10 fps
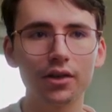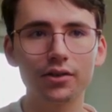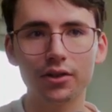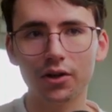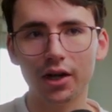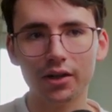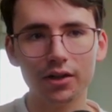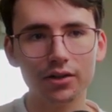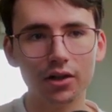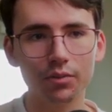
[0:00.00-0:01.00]
So I
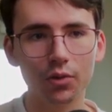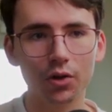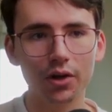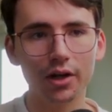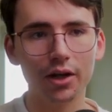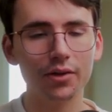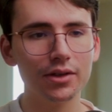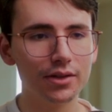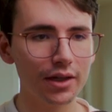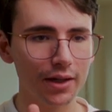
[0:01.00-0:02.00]
clicked on more. I'm going
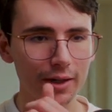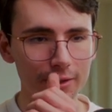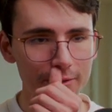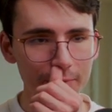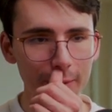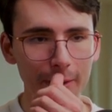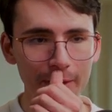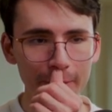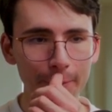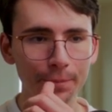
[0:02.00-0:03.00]
to say a custom
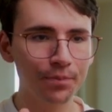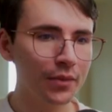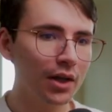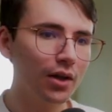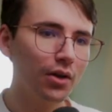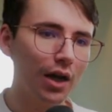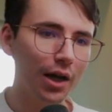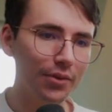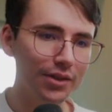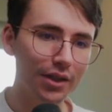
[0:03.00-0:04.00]
color.
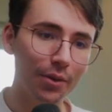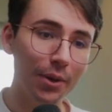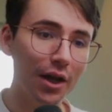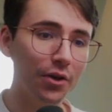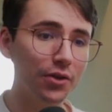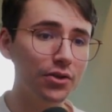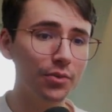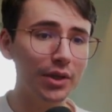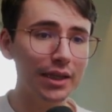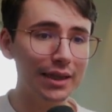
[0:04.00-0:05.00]
I'm going to say the background
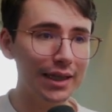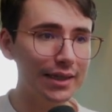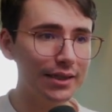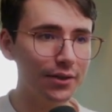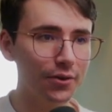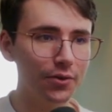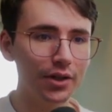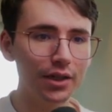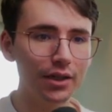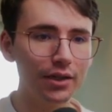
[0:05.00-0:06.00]
should be light
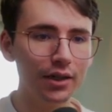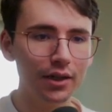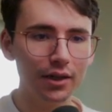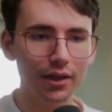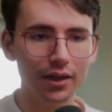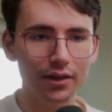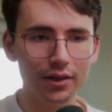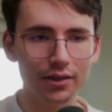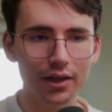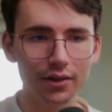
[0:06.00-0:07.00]
green and
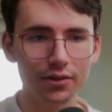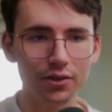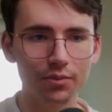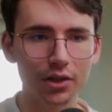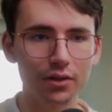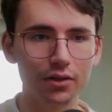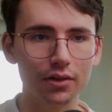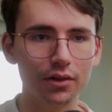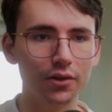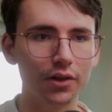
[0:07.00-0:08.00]
the text should be
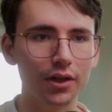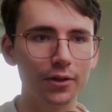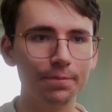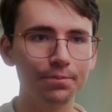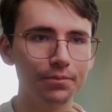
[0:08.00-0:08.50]
dark green.